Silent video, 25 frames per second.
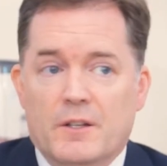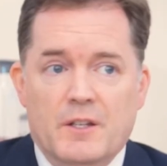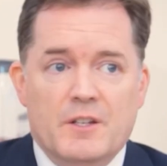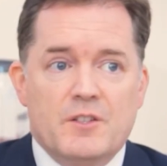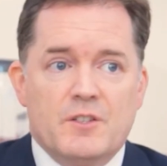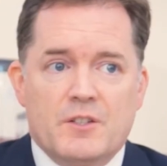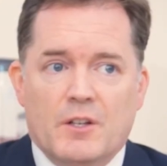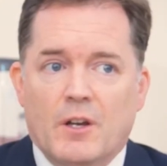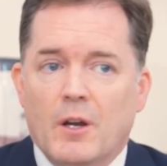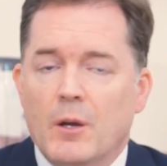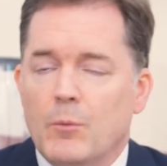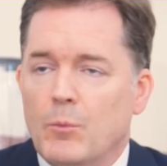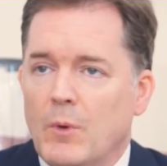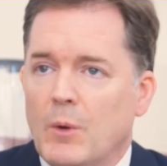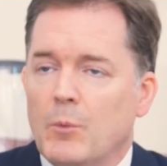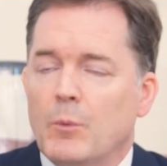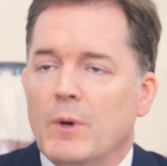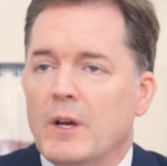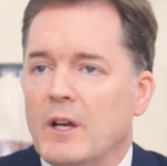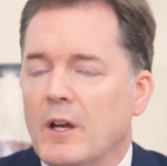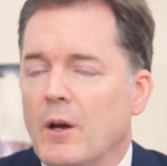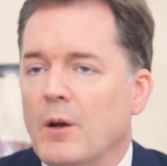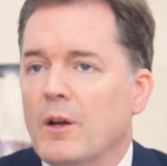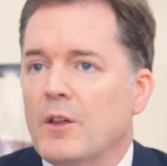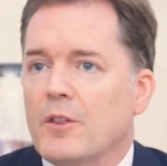this time when we're
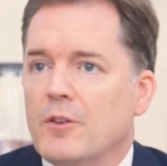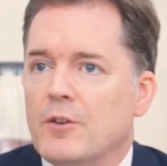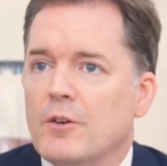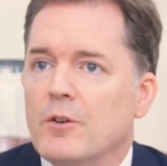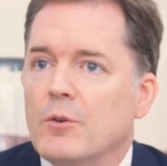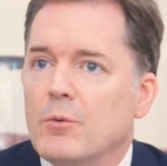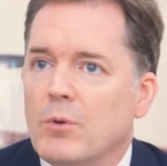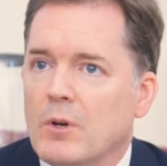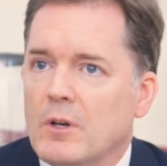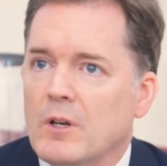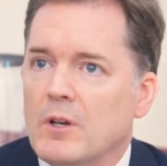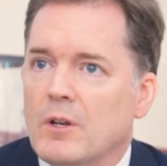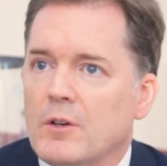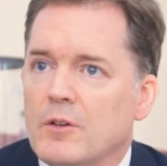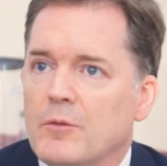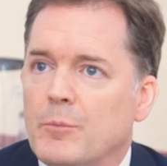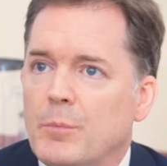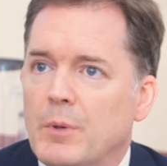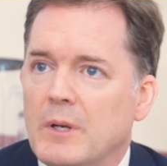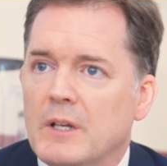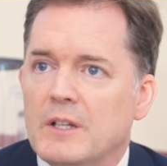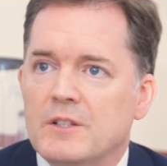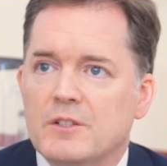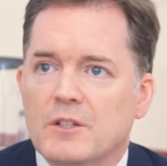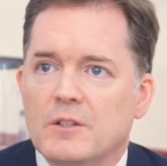going through quite a lot of
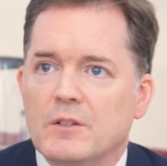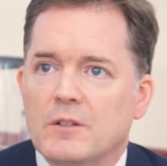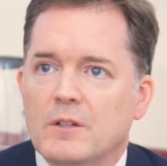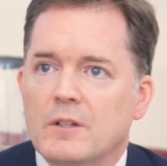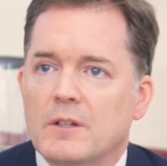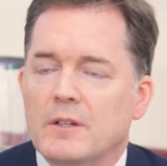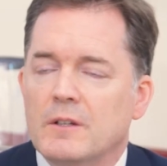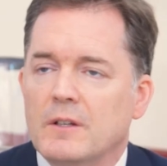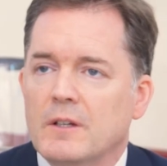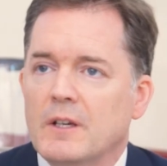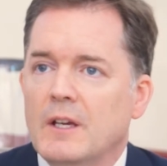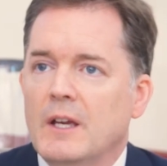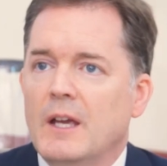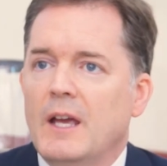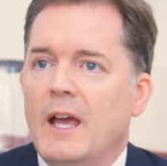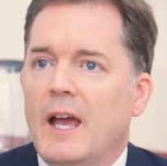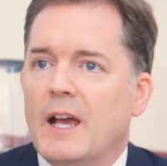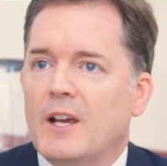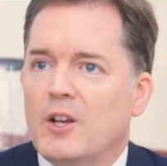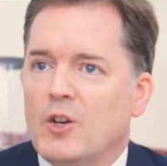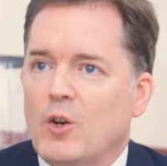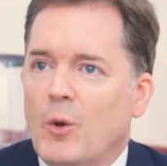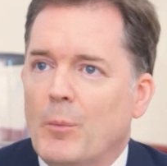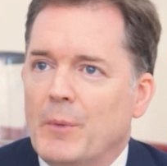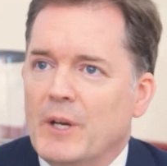political and
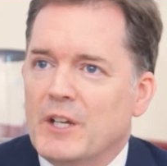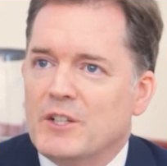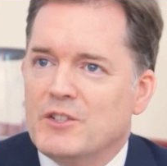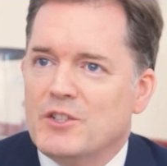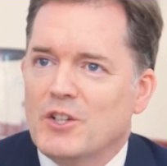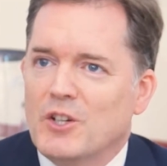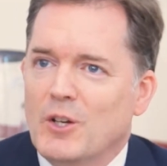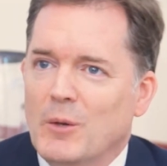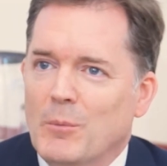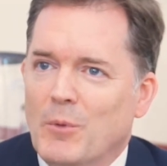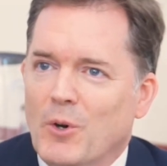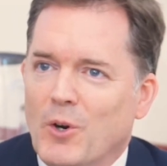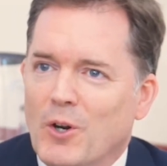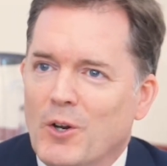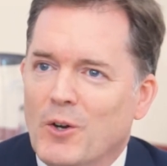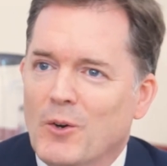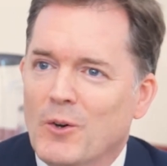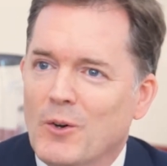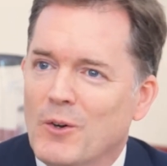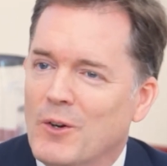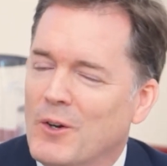economic turmoil?